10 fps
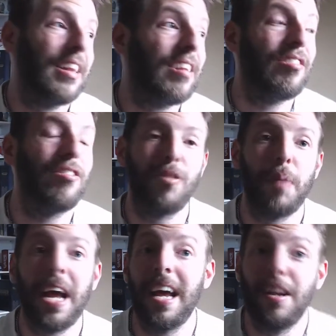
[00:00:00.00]
This is
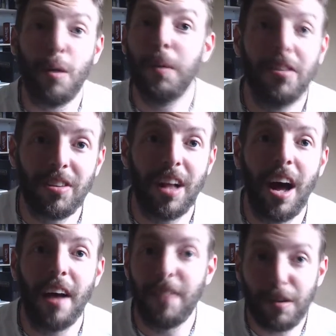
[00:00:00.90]
Japan. Nobody's
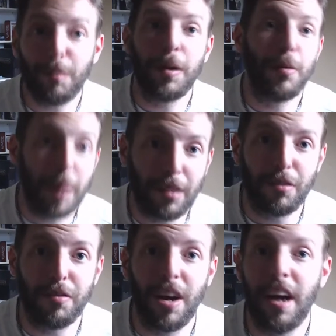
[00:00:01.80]
alive. Everybody's
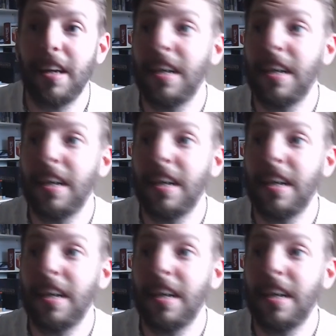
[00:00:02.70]
petrified.